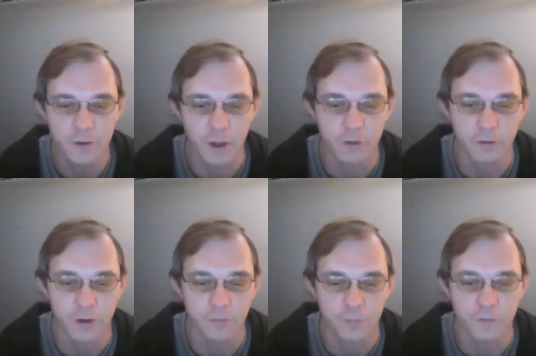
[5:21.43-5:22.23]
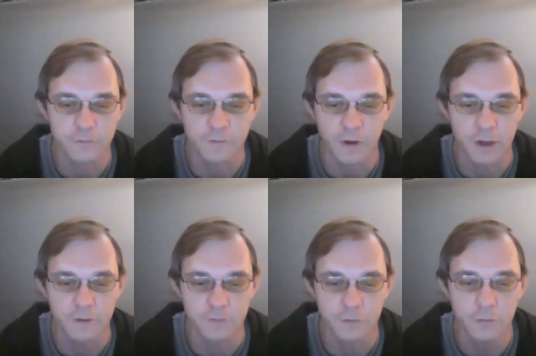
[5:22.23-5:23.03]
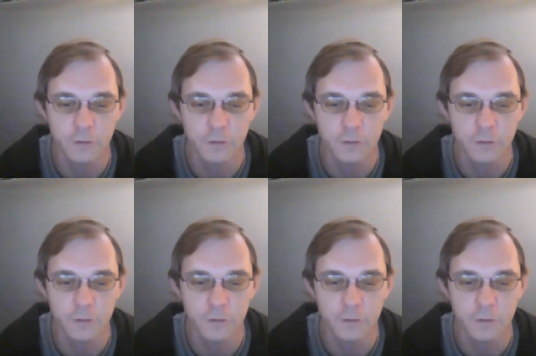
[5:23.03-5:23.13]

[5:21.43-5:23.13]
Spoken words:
and looking for the city to